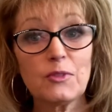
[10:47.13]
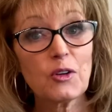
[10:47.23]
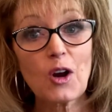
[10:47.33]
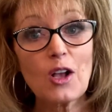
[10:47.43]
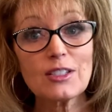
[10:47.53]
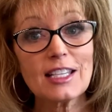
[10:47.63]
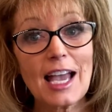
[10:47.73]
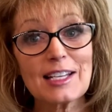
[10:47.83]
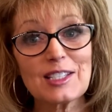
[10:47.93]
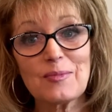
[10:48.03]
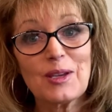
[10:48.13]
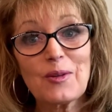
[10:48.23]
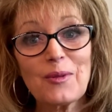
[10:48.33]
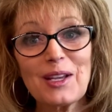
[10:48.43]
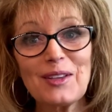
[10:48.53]
You're all set to be
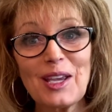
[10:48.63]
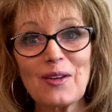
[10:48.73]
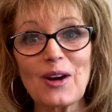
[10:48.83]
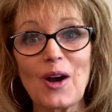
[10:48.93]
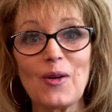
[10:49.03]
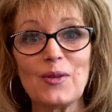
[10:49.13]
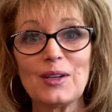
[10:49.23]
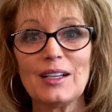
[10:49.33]
a real hero.